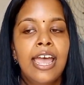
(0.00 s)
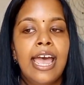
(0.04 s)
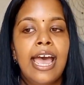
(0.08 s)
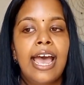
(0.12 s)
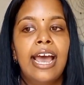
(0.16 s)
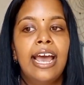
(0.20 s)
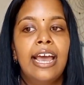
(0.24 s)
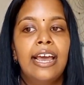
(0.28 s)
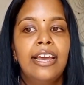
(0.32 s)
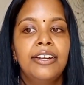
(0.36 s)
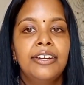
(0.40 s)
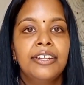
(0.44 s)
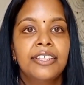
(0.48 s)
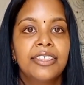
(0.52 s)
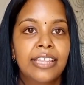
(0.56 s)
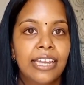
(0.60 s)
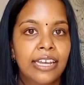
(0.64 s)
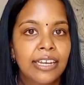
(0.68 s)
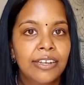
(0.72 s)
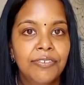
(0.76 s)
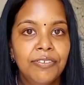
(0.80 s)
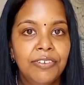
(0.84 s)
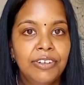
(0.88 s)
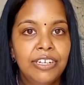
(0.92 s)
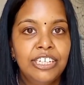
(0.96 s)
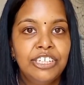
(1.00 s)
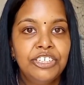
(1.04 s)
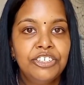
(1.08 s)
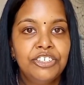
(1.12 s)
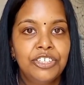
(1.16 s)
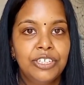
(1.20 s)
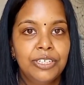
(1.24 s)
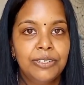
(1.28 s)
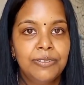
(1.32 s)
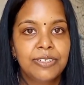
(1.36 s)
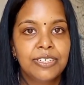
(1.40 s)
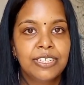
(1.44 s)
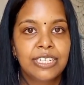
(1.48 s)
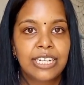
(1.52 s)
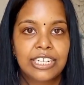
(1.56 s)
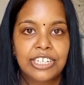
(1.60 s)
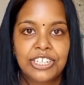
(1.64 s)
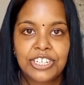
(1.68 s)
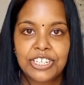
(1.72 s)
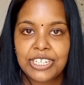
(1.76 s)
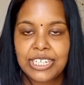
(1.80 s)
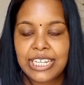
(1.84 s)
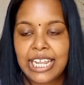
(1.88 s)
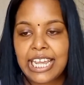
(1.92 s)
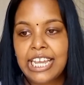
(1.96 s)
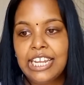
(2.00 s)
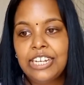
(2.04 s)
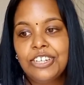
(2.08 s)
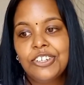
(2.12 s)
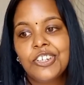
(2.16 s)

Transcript: and thankfully she was such a saint.